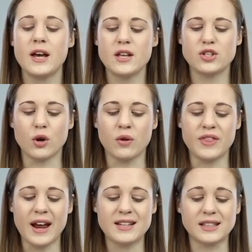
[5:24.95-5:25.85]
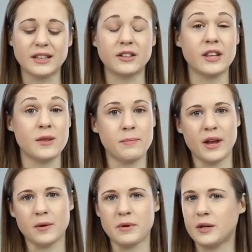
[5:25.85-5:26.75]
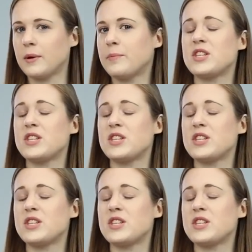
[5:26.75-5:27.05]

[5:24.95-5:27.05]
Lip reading: So that is literally the bare minimum.